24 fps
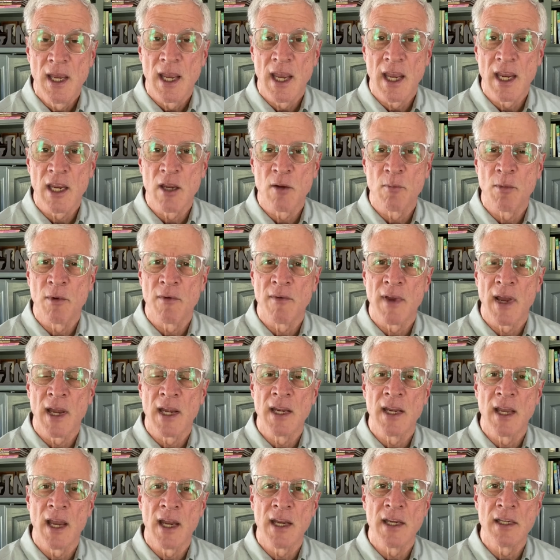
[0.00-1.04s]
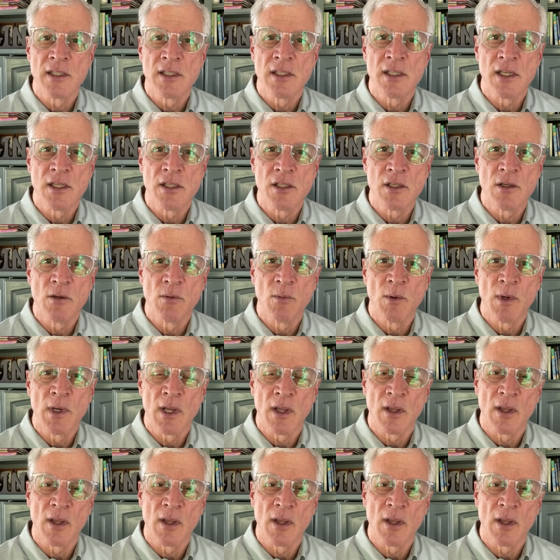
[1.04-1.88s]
and can provide guidance as to when